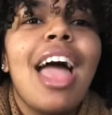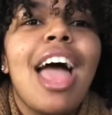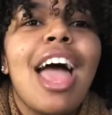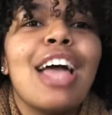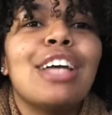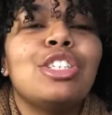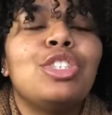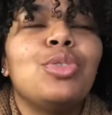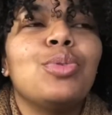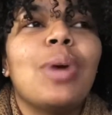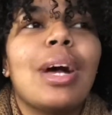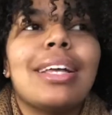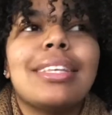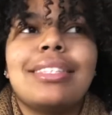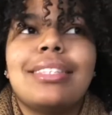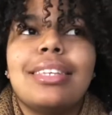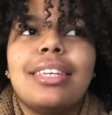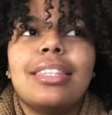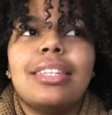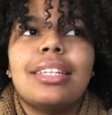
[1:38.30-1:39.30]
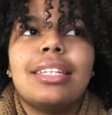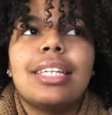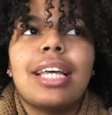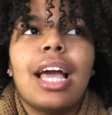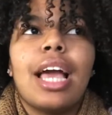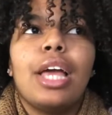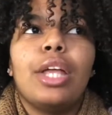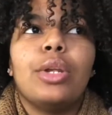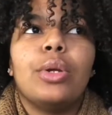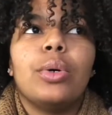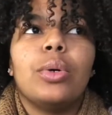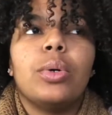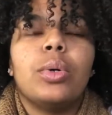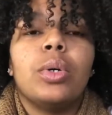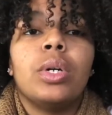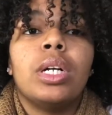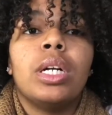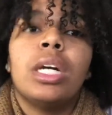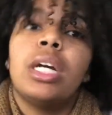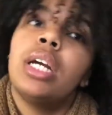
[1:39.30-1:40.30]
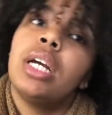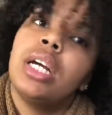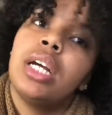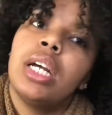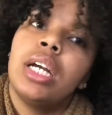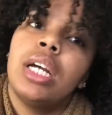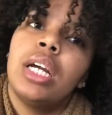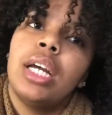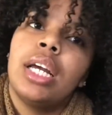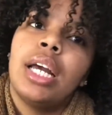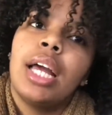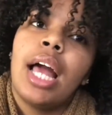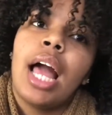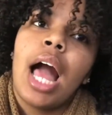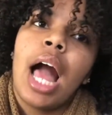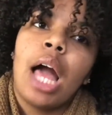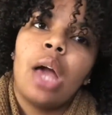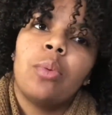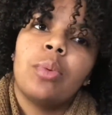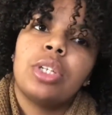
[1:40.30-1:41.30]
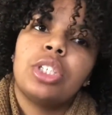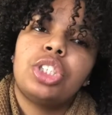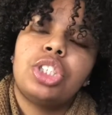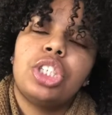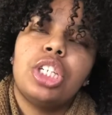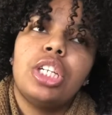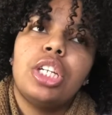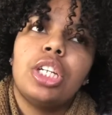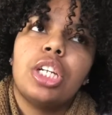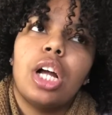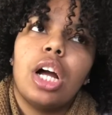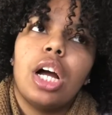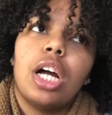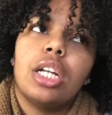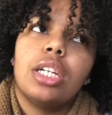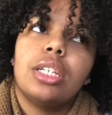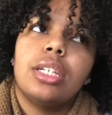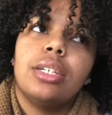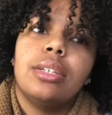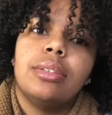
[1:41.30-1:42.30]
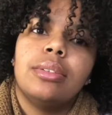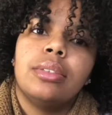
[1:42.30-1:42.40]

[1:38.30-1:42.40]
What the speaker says: as you guys see in the title, I was cheated on.